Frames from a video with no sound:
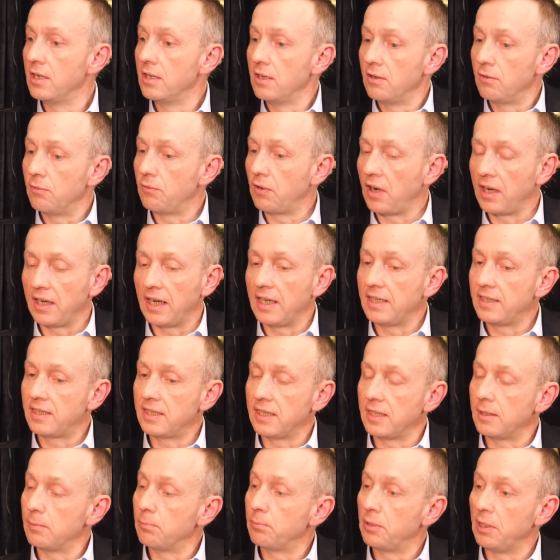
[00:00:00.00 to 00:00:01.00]

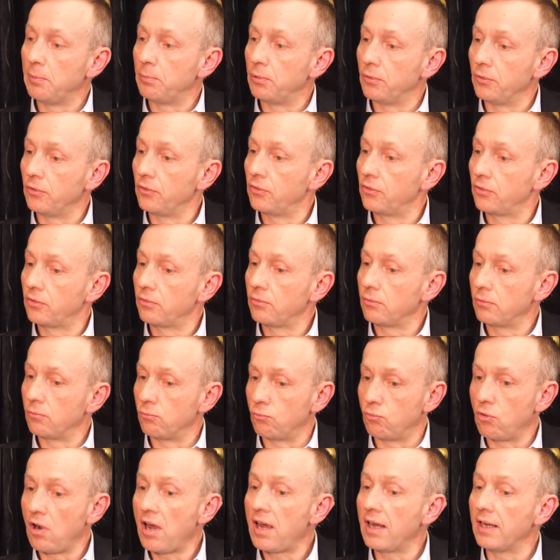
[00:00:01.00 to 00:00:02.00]
violating people's
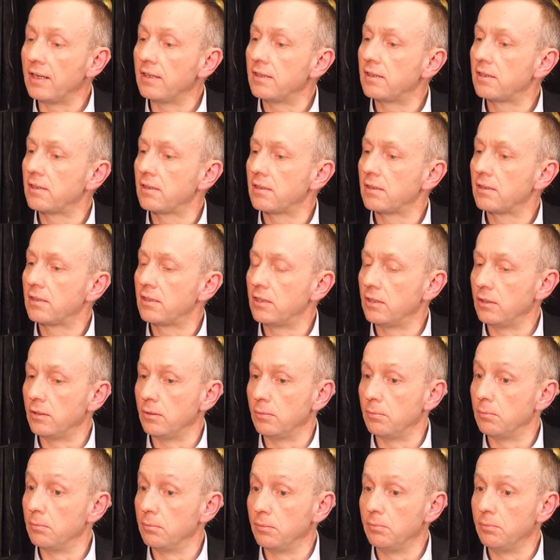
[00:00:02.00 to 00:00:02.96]
rights to